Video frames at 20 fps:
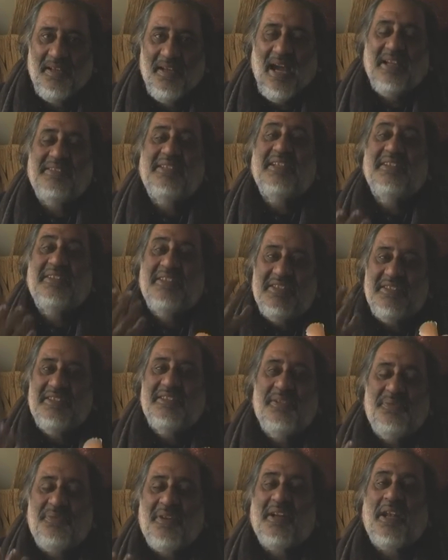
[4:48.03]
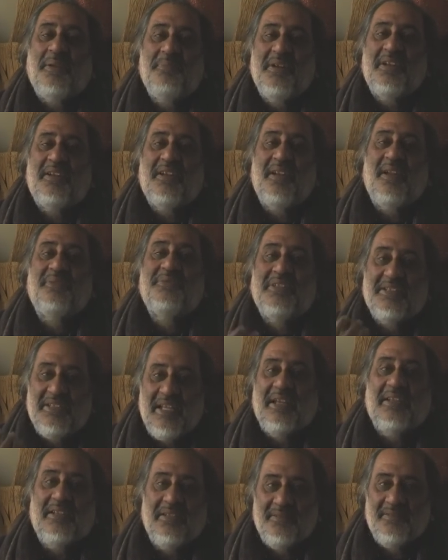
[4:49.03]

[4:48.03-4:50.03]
I think this is the fundamental of design.